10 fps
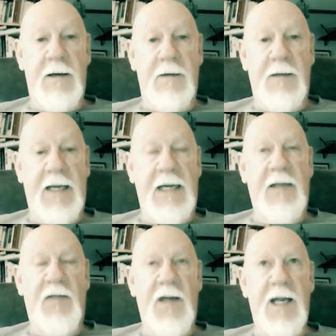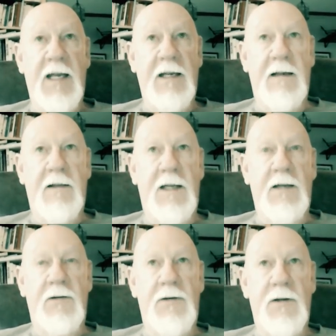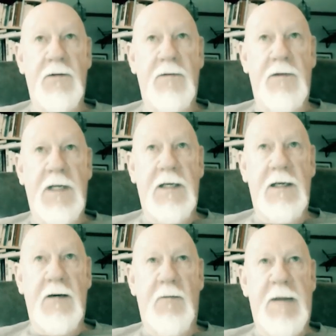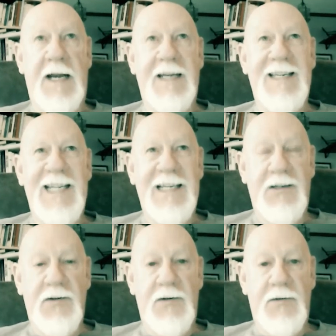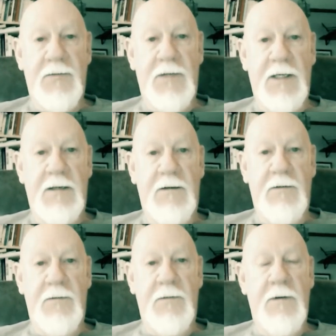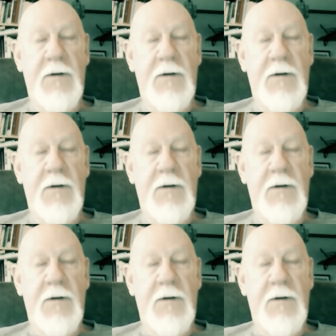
Anything that you do that nobody teaches you, that you